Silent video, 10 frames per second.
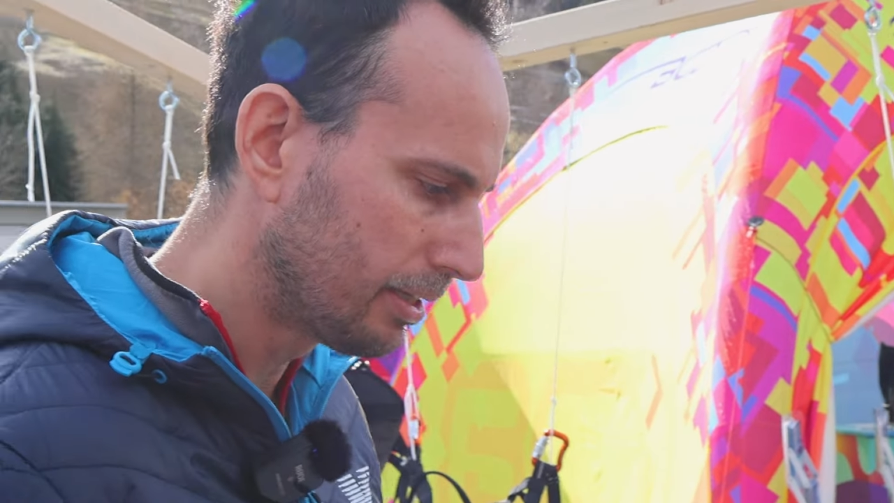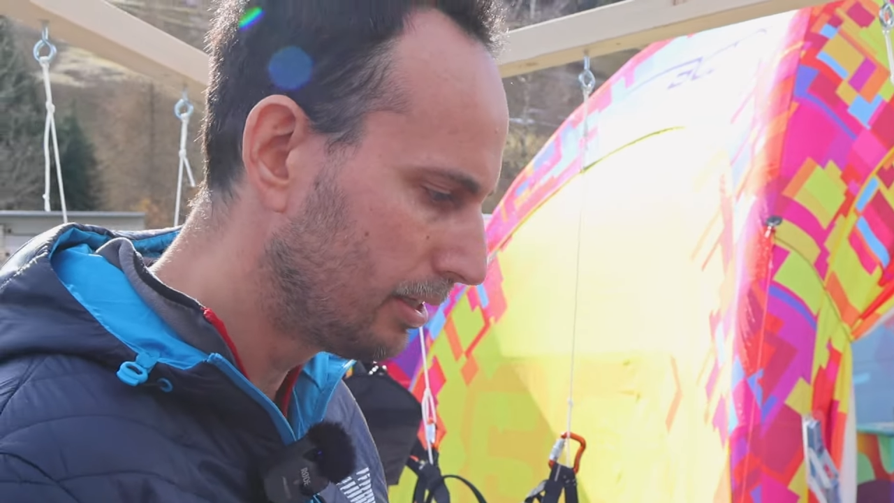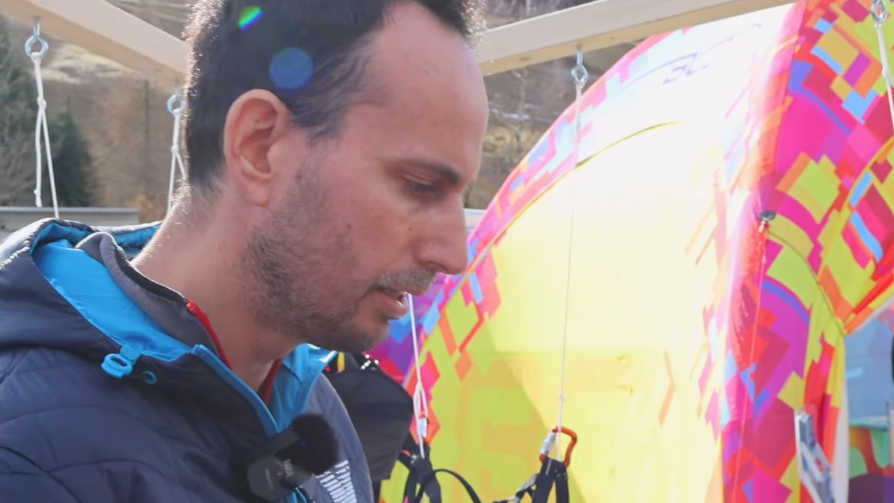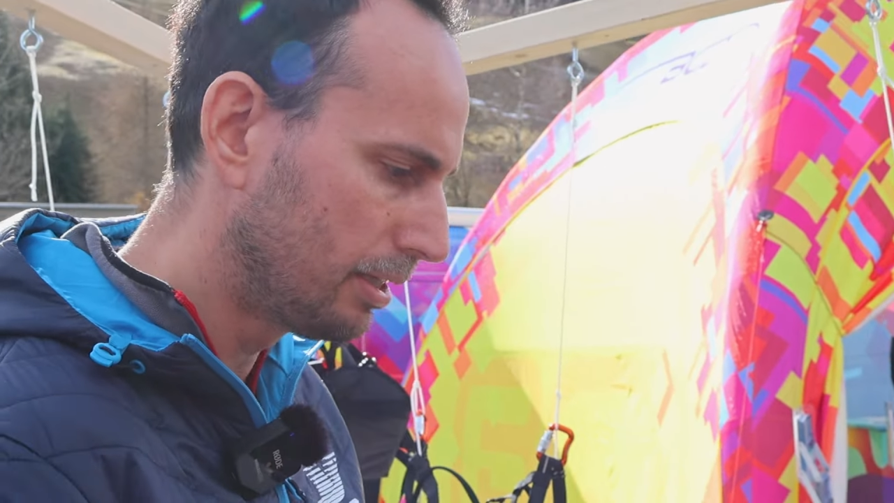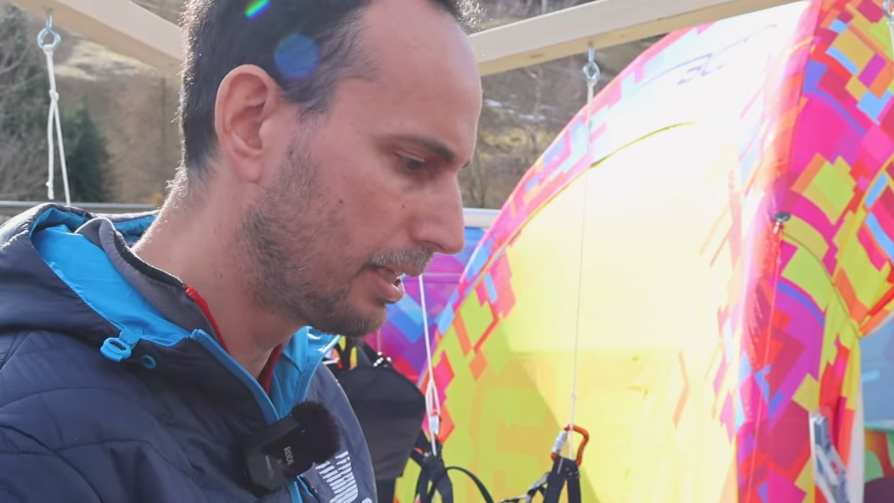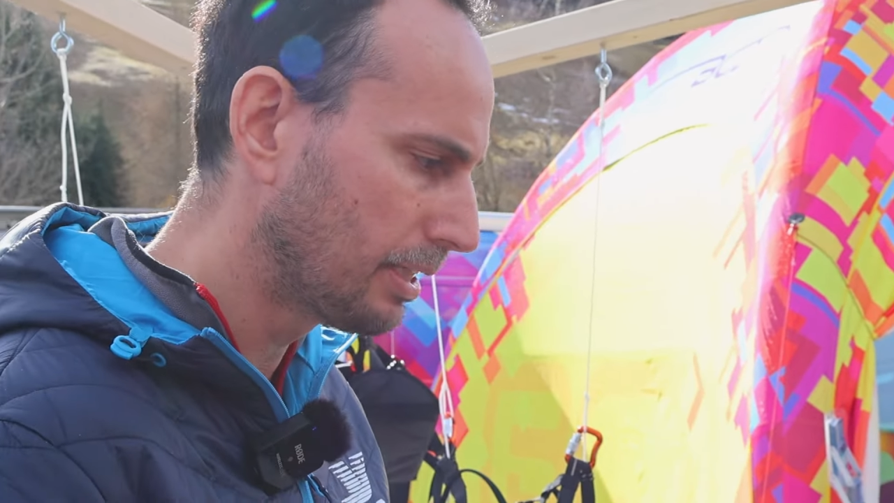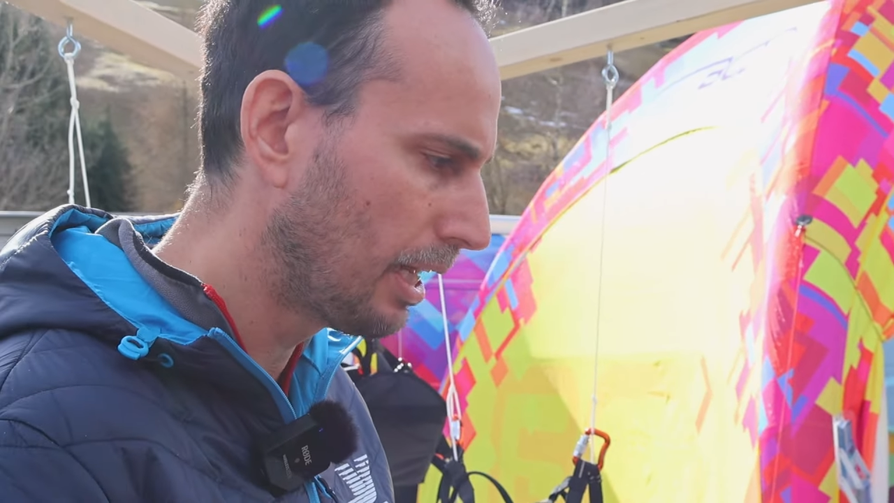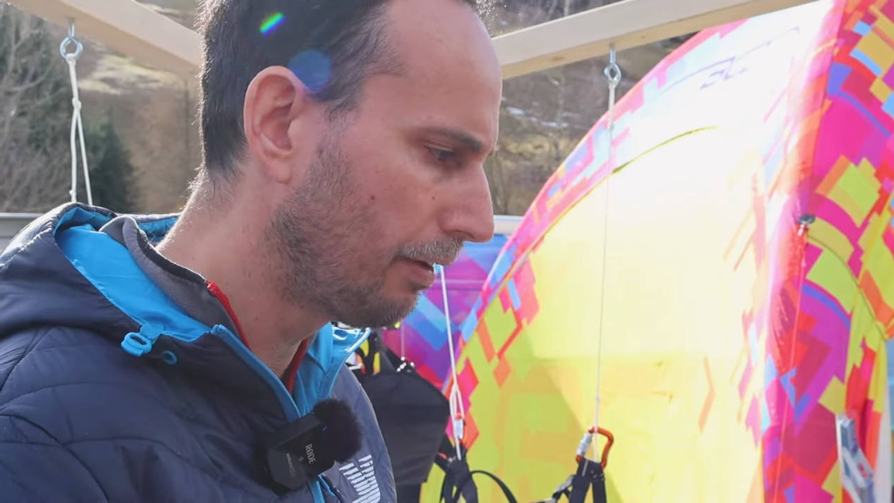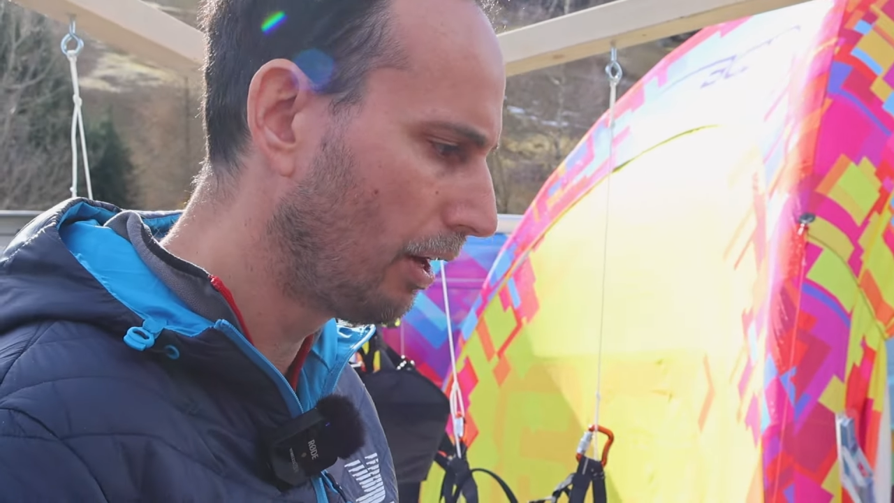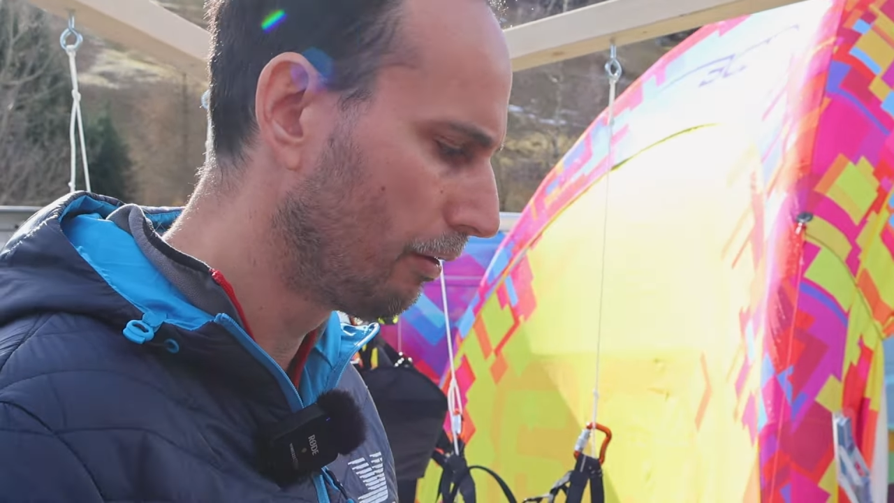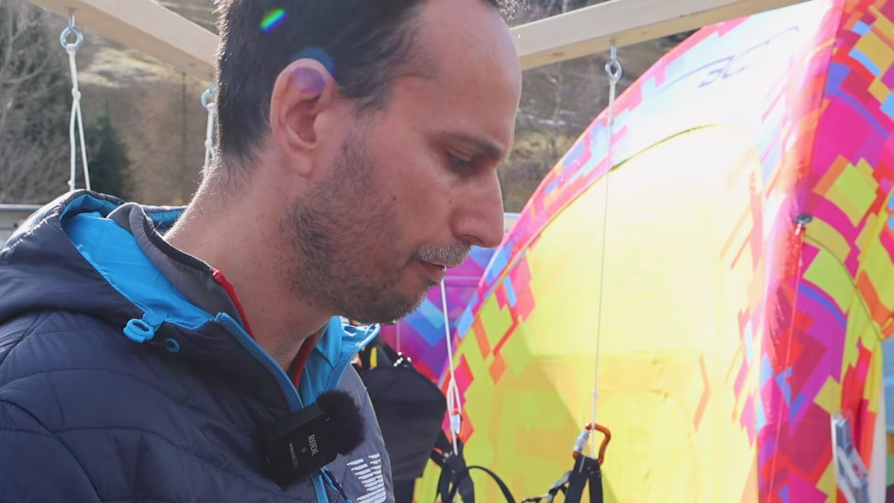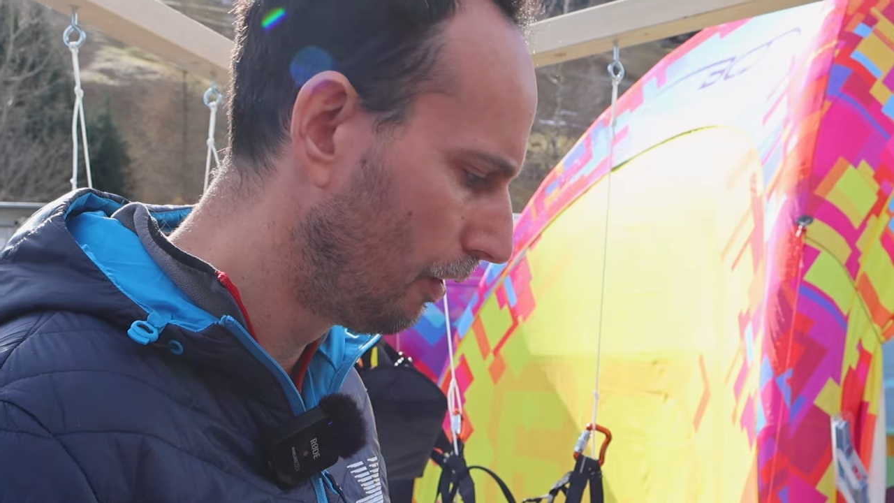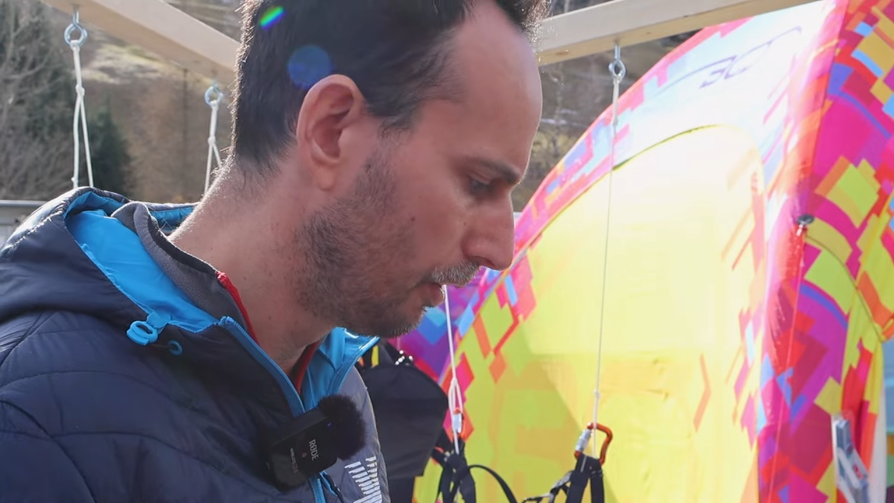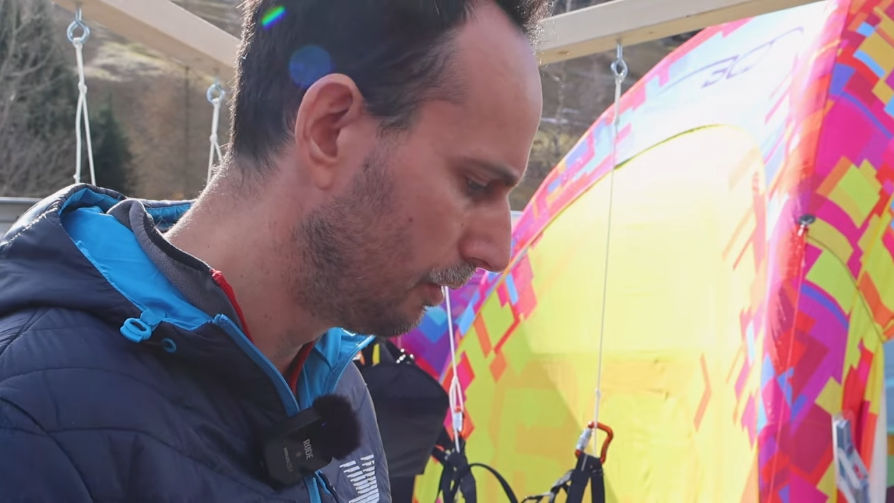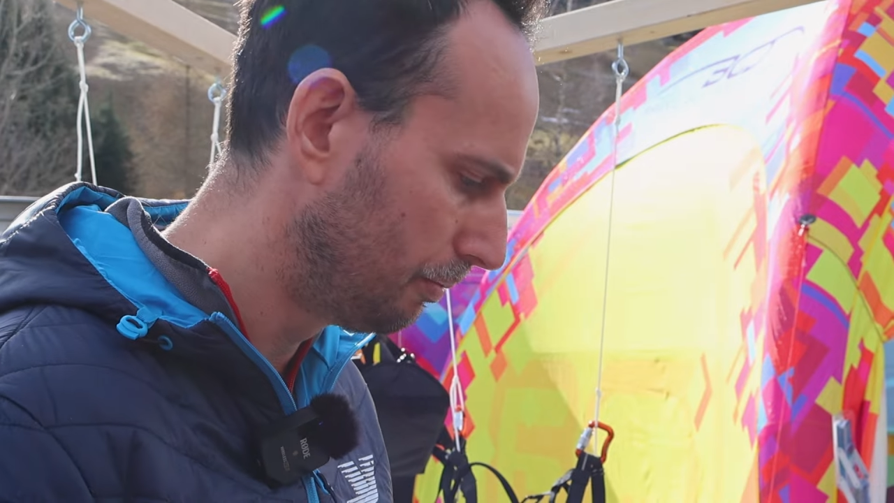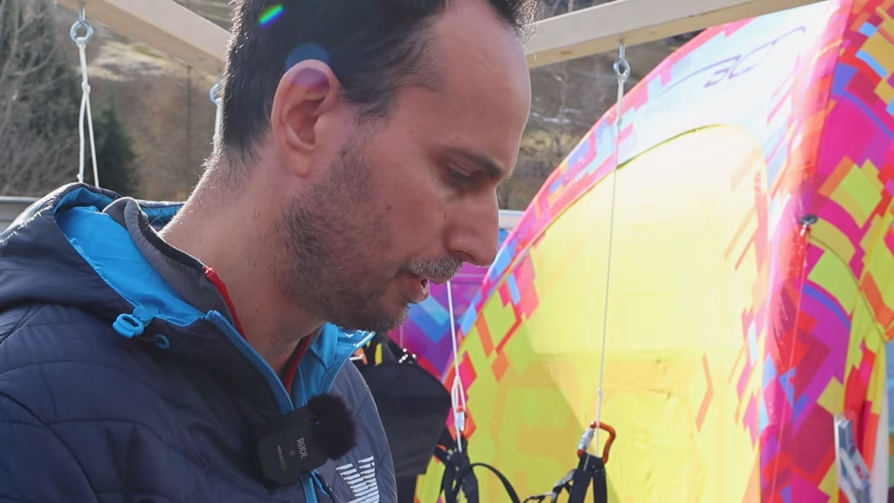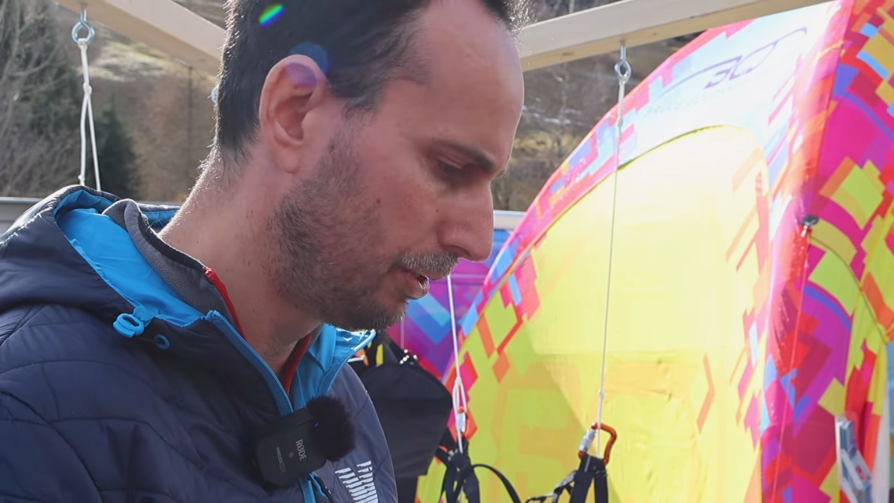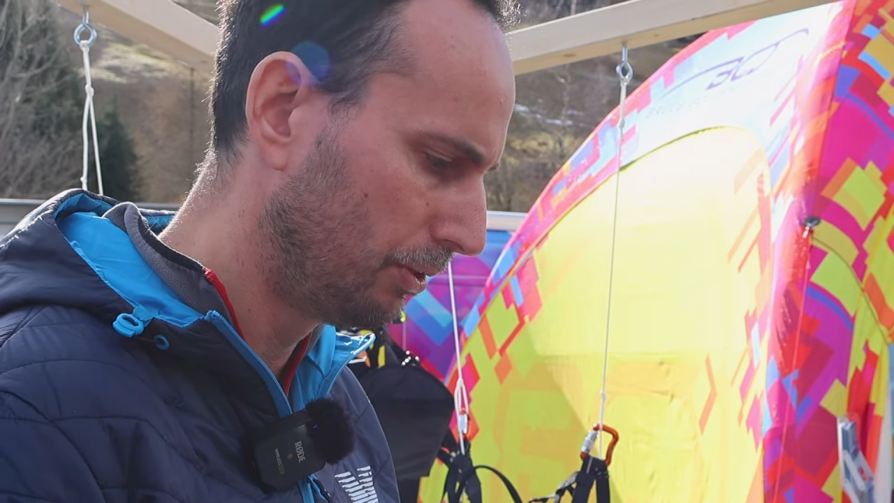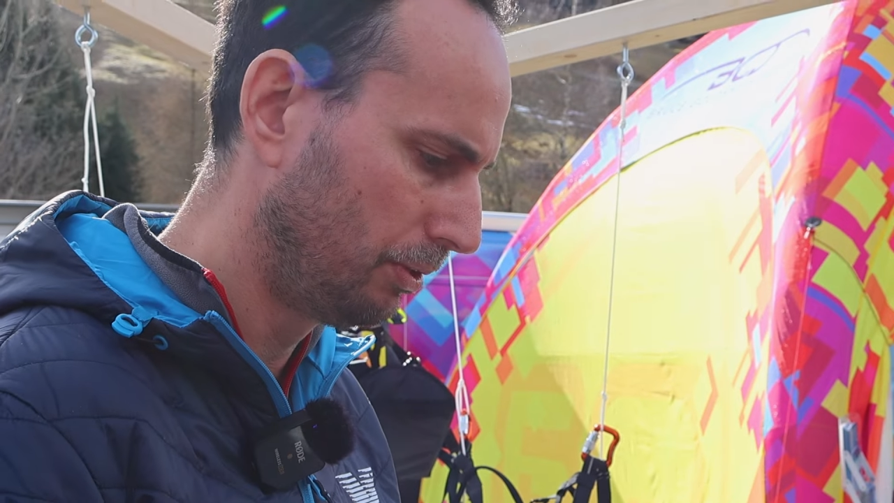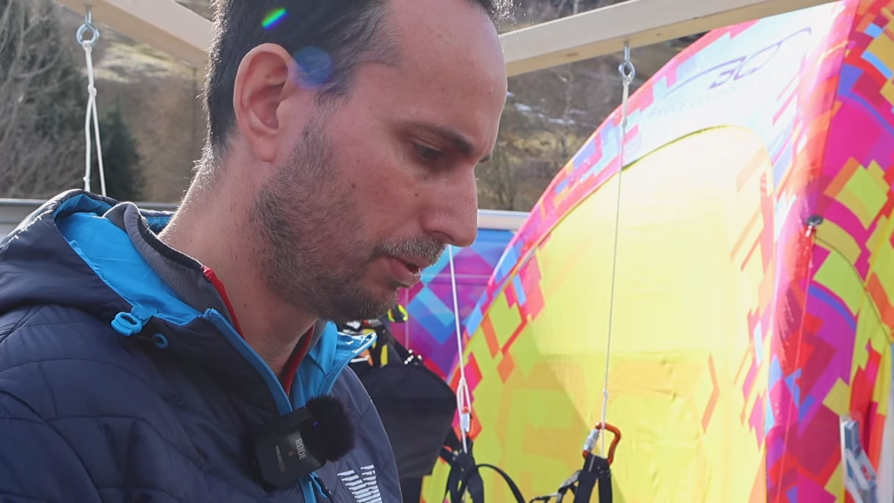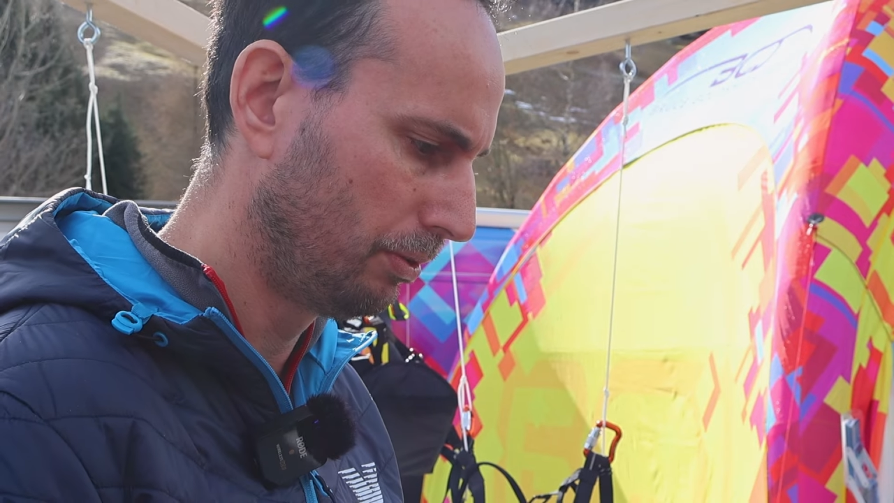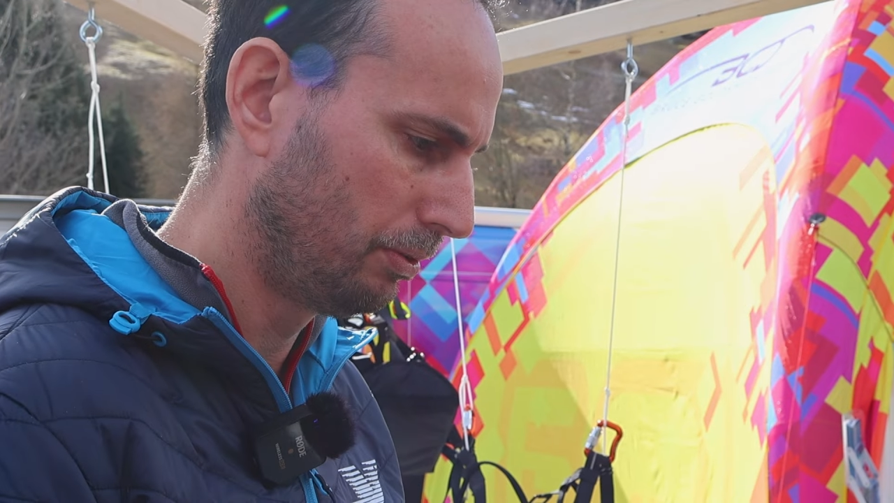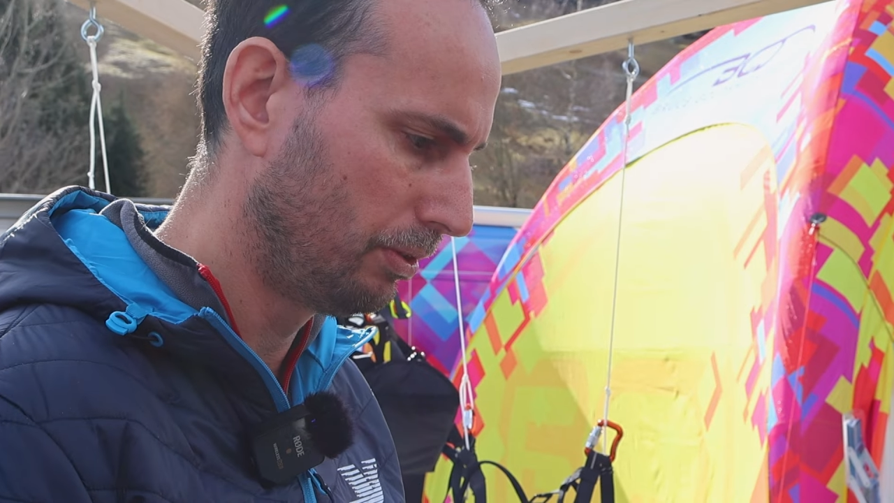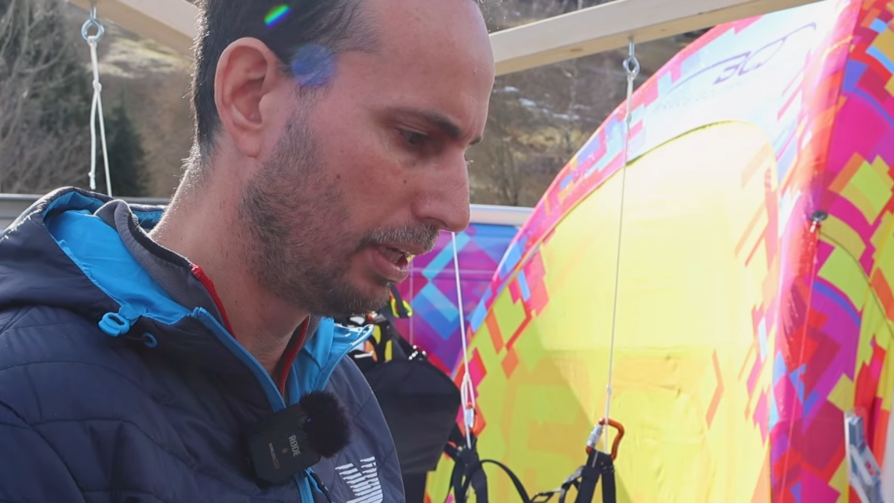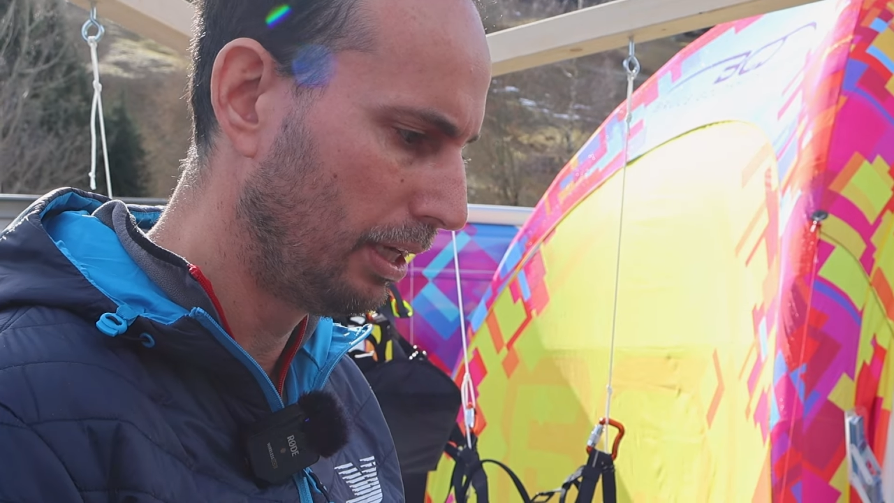It doesn't have a lot of volume when you